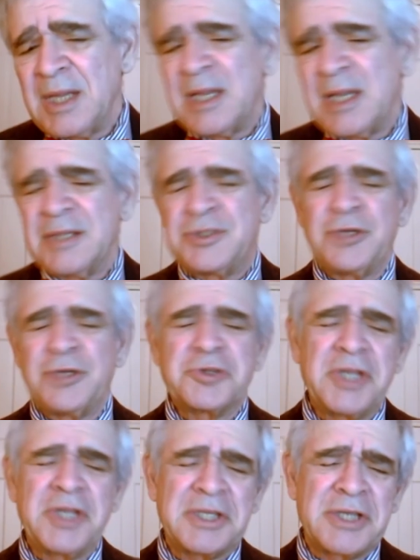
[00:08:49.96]
Do you
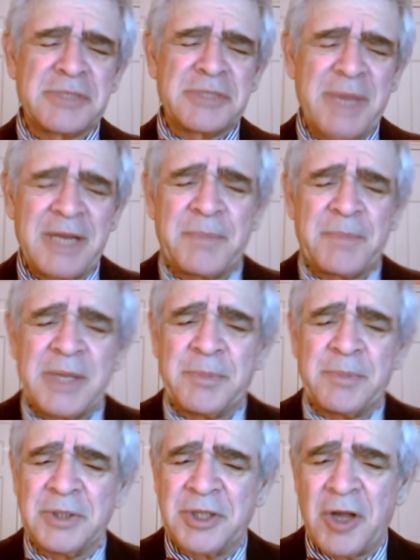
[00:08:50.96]
think there's many
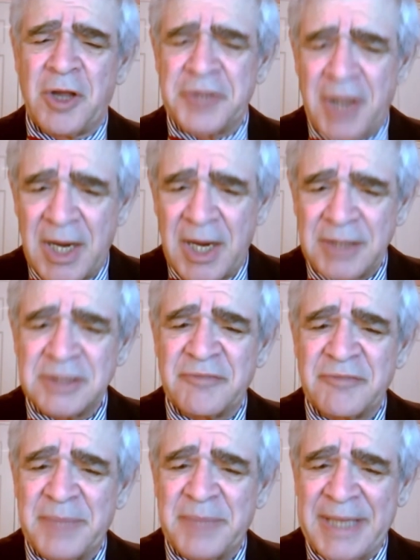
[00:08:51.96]
people on the island
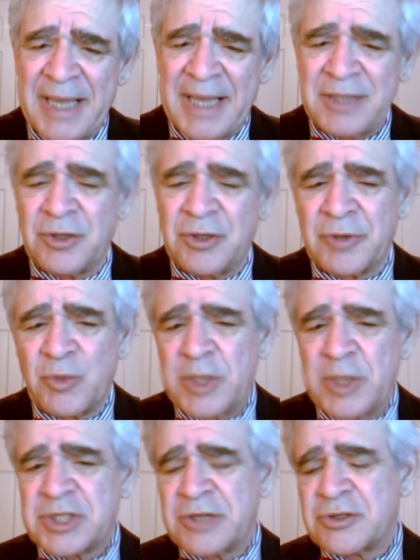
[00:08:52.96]
of Manhattan or in
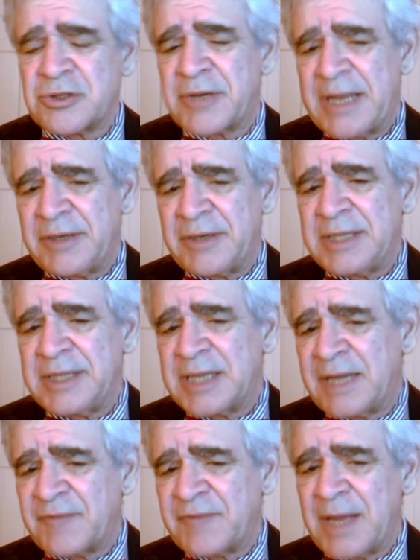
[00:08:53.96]
Westchester County that
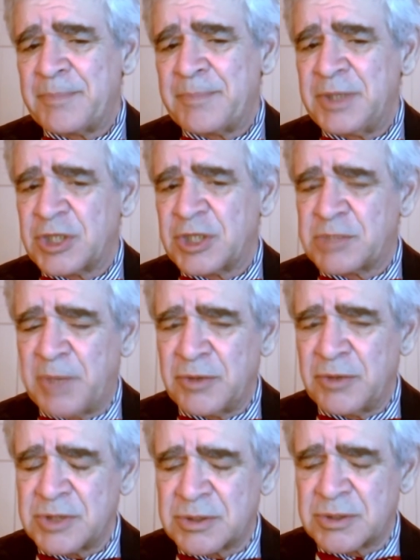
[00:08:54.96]
have not been exposed?